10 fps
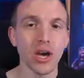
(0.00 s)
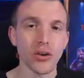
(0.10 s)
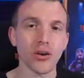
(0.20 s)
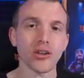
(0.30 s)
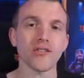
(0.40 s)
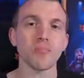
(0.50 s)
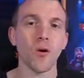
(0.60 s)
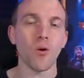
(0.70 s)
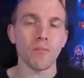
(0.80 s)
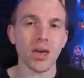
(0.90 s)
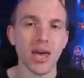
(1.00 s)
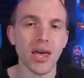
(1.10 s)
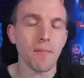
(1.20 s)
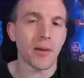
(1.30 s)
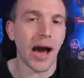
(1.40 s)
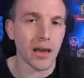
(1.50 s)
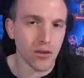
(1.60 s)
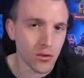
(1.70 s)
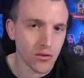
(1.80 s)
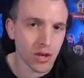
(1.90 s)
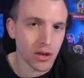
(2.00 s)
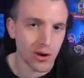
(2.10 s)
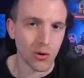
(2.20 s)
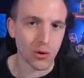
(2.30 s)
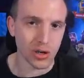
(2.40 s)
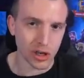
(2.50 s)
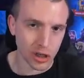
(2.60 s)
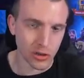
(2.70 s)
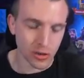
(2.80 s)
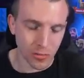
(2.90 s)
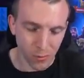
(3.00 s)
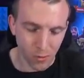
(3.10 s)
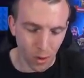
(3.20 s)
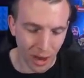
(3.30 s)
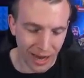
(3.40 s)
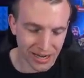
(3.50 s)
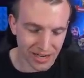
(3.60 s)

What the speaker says: you can support me by using code Judo beforehand.